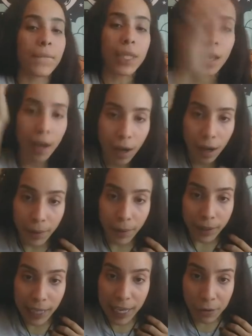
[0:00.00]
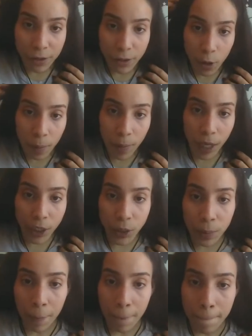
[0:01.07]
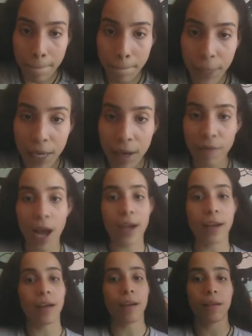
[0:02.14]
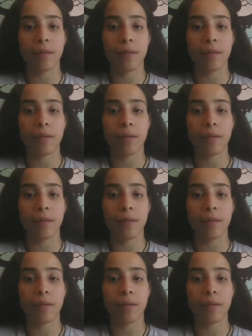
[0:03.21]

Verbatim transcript: Thank you so much, Mia Vasquez.